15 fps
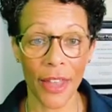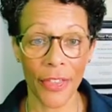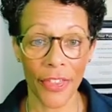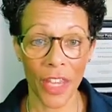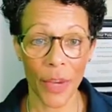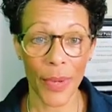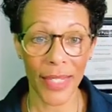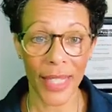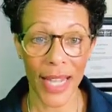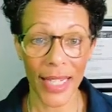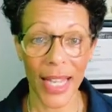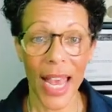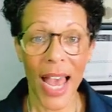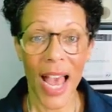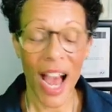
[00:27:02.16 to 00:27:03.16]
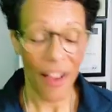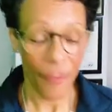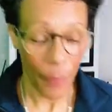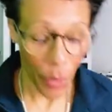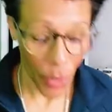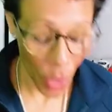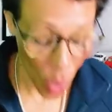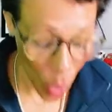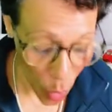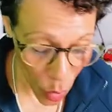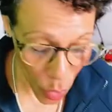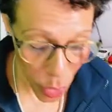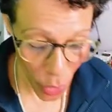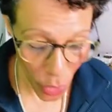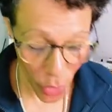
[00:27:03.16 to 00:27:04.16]
their theory test. I've put
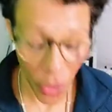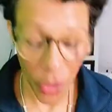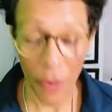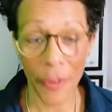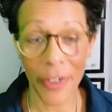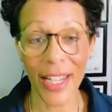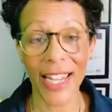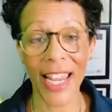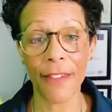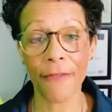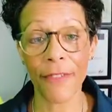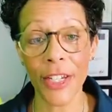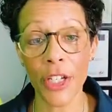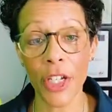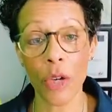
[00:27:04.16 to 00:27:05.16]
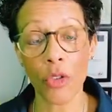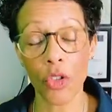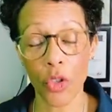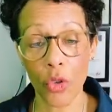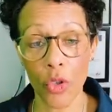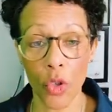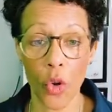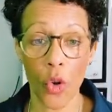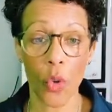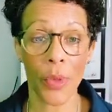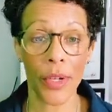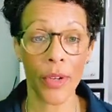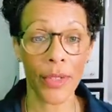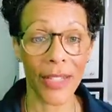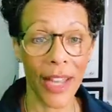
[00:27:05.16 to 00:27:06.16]
all sorts of stuff in it, like video
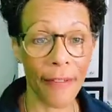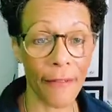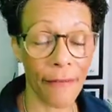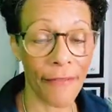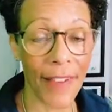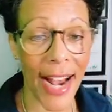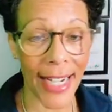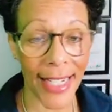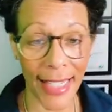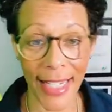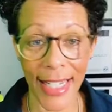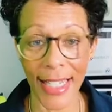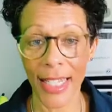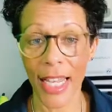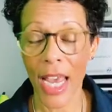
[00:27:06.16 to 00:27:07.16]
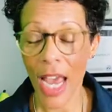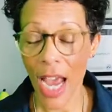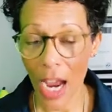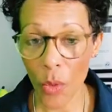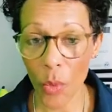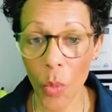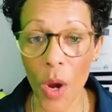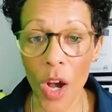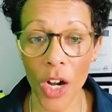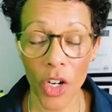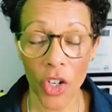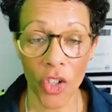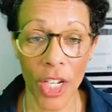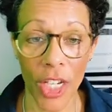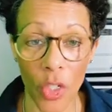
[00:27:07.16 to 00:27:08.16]
tutorials and fact lists and
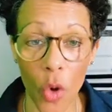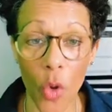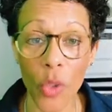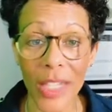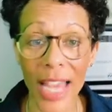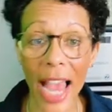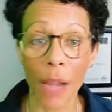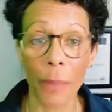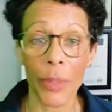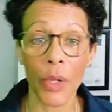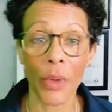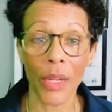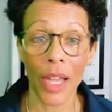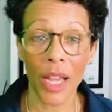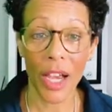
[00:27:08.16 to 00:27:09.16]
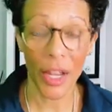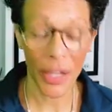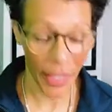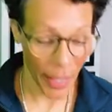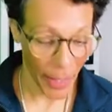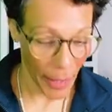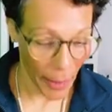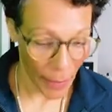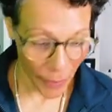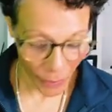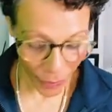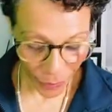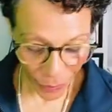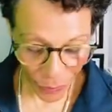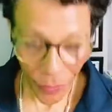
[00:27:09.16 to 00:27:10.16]
worksheets, all to help you learn.
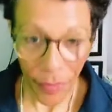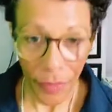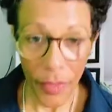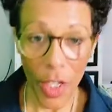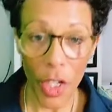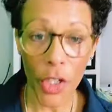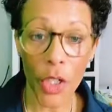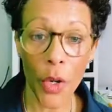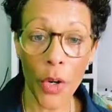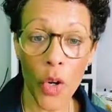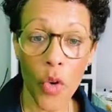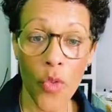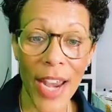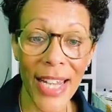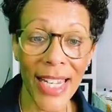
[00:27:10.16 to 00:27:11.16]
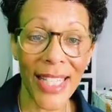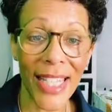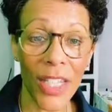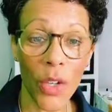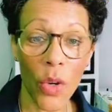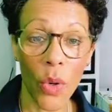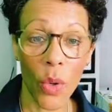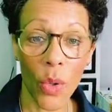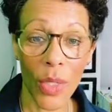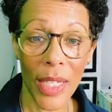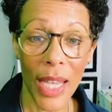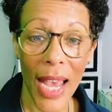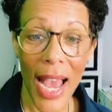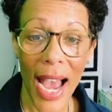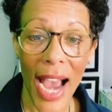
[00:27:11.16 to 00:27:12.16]
So I created this course
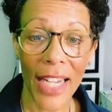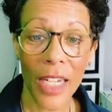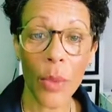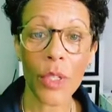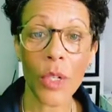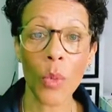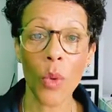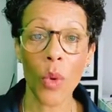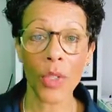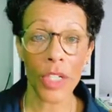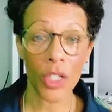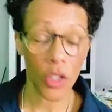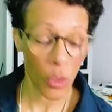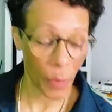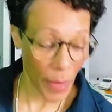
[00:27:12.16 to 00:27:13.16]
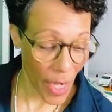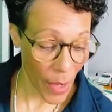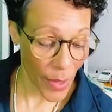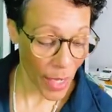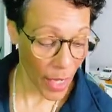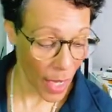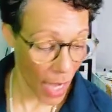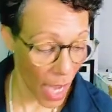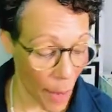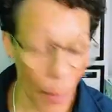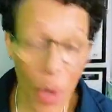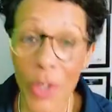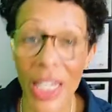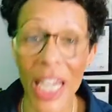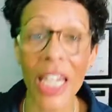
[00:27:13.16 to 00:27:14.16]
and I was awarded superior
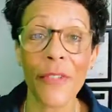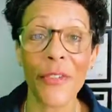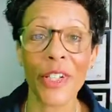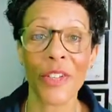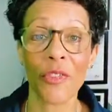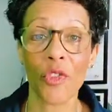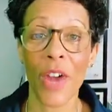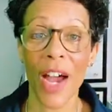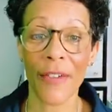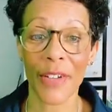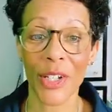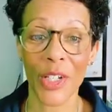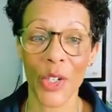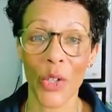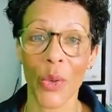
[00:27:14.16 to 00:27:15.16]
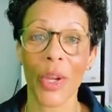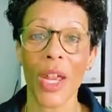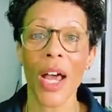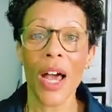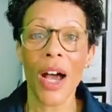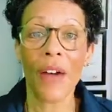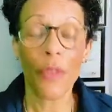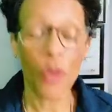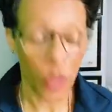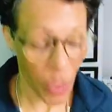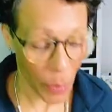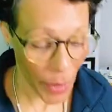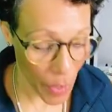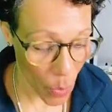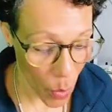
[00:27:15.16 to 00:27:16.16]
most innovative driving school. I've
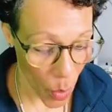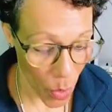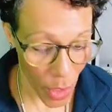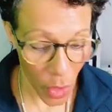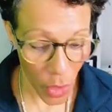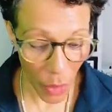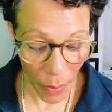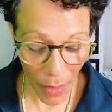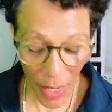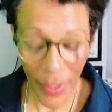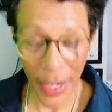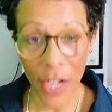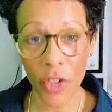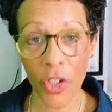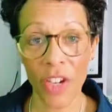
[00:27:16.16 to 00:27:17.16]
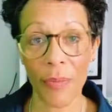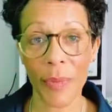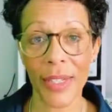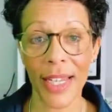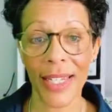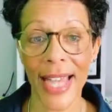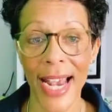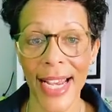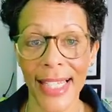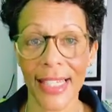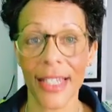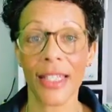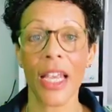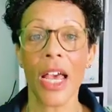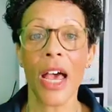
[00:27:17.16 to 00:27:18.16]
also been awarded superior achievement and
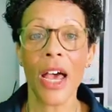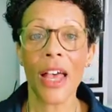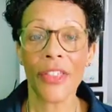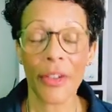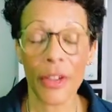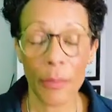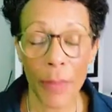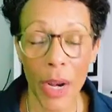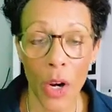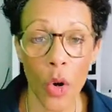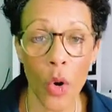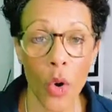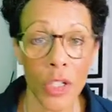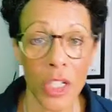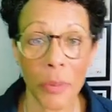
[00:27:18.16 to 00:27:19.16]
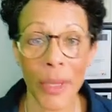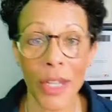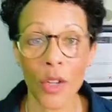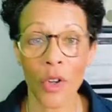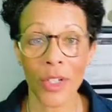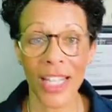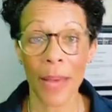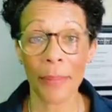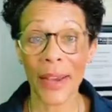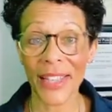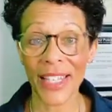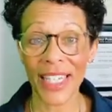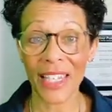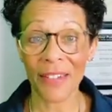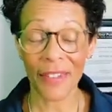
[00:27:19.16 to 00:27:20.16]
excellence. My course has been looked at by
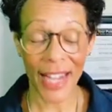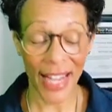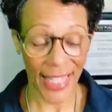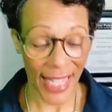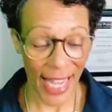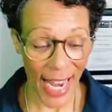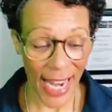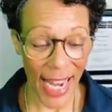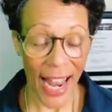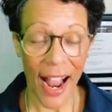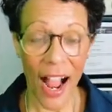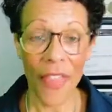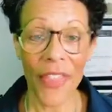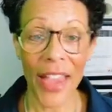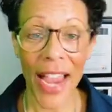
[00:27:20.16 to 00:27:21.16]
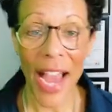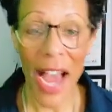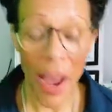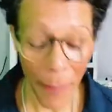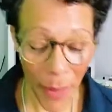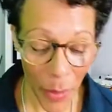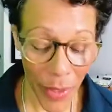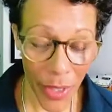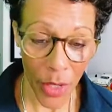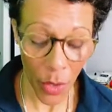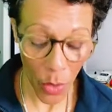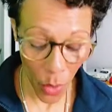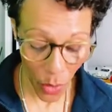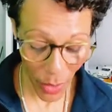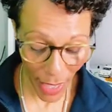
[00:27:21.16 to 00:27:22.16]
the DVSA and they are happy with the
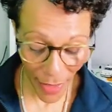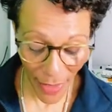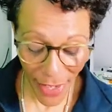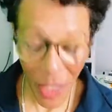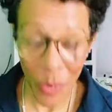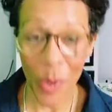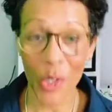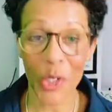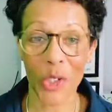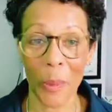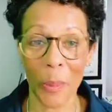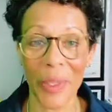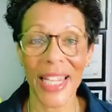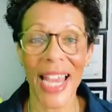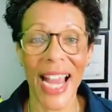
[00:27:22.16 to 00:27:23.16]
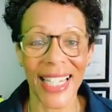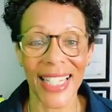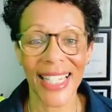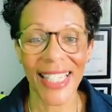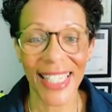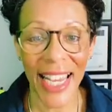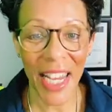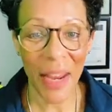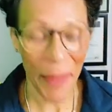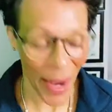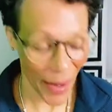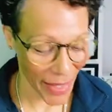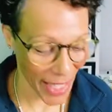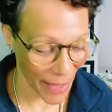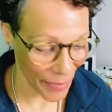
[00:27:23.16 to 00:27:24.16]
course, and this is what somebody had to say
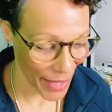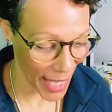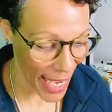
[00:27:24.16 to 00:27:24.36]
about it.